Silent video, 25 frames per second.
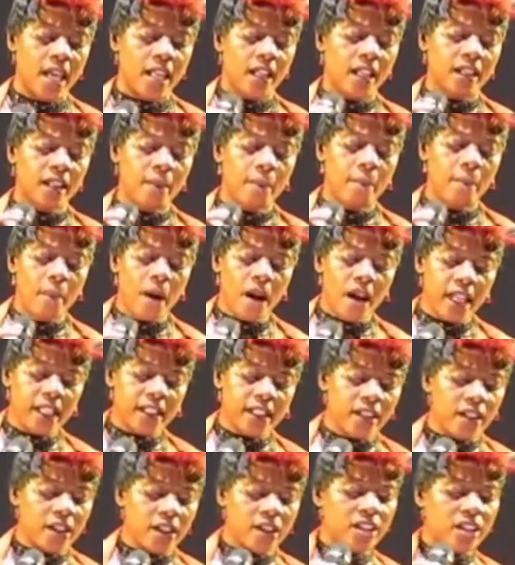that the
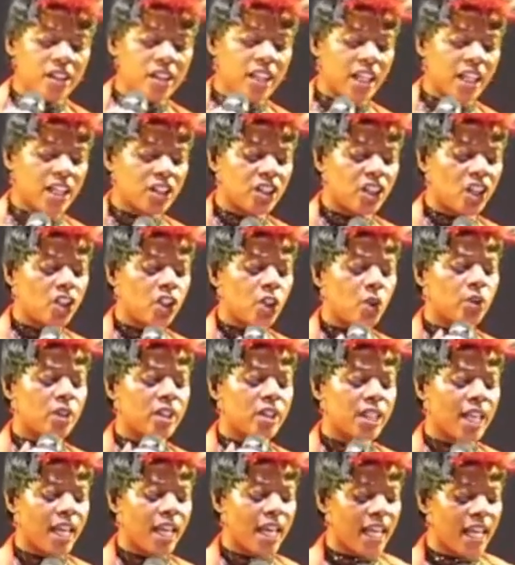mindless things that you
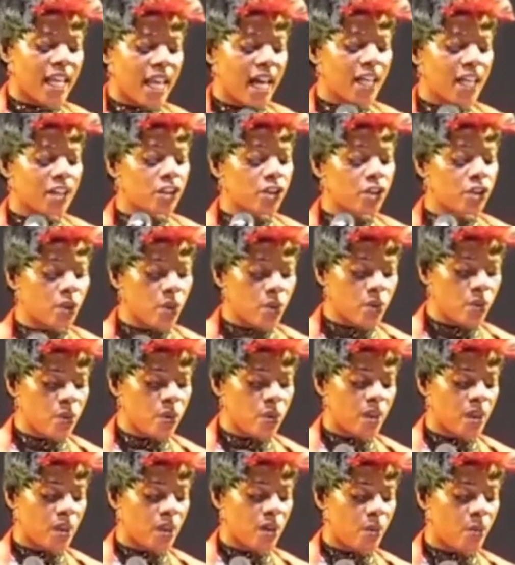say and do
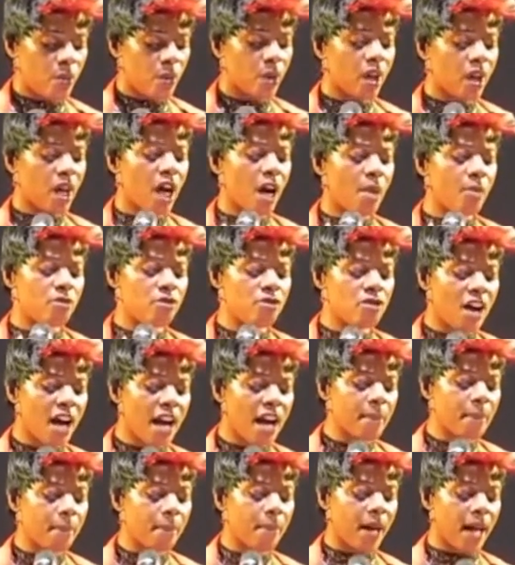will come
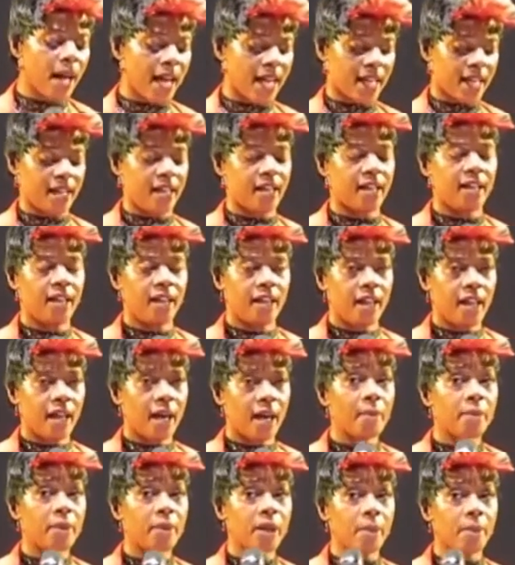right back
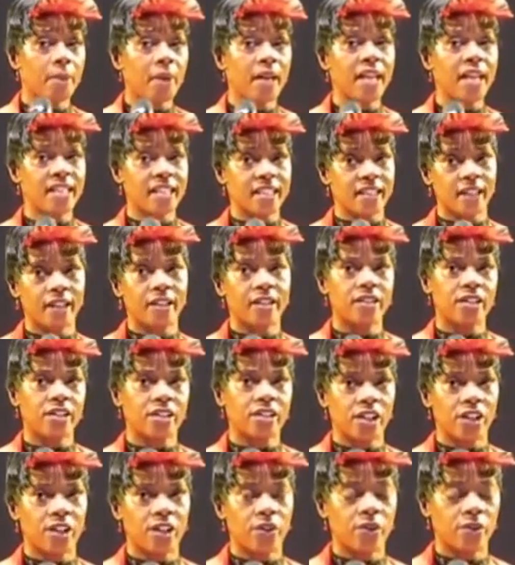and be a pestilence
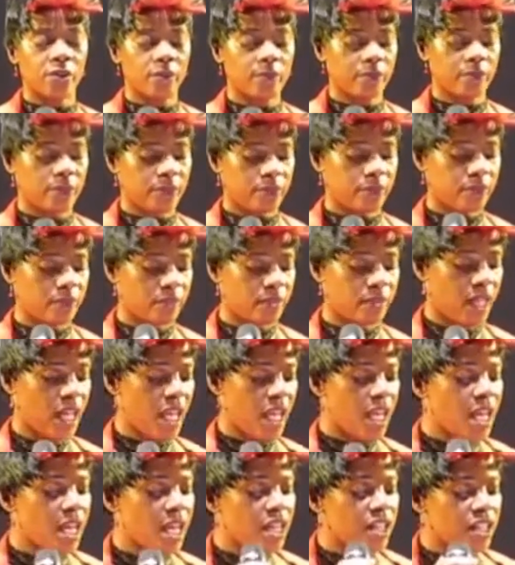to you.
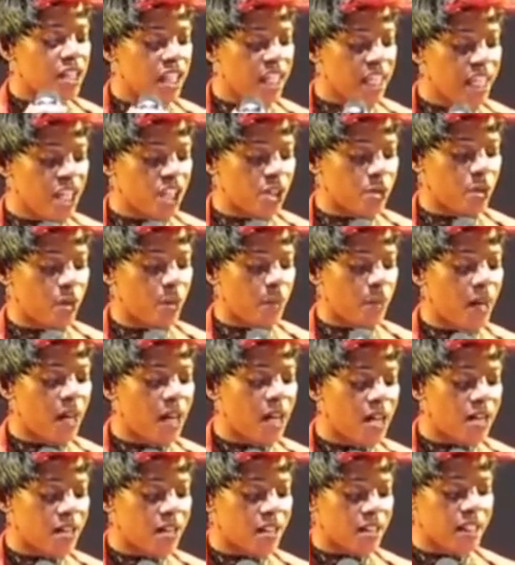Years will
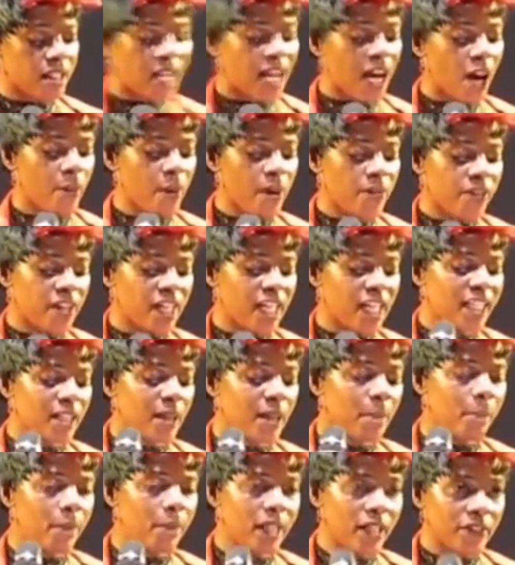pass, however, in
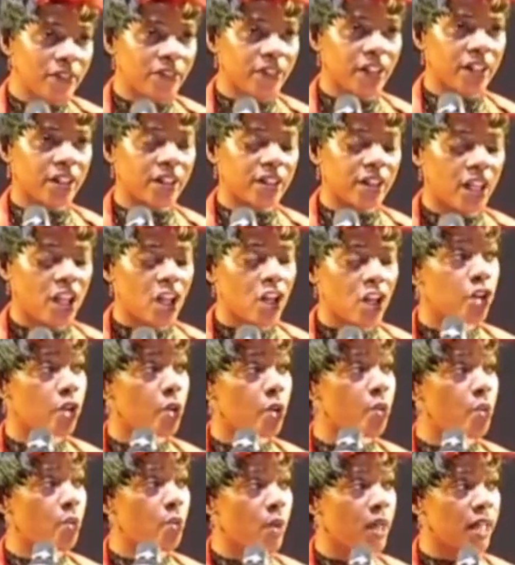oblivion
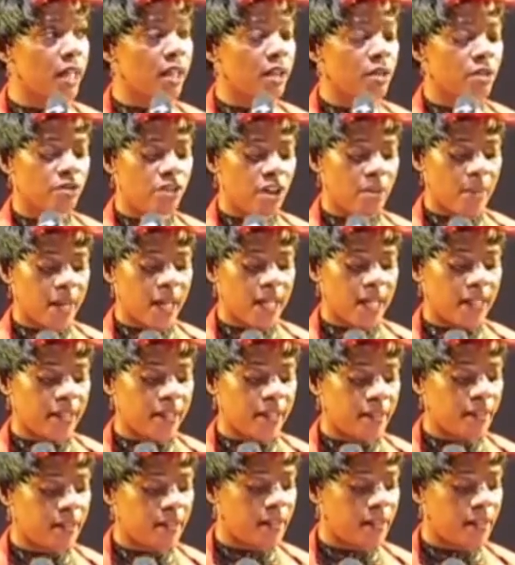you will remain.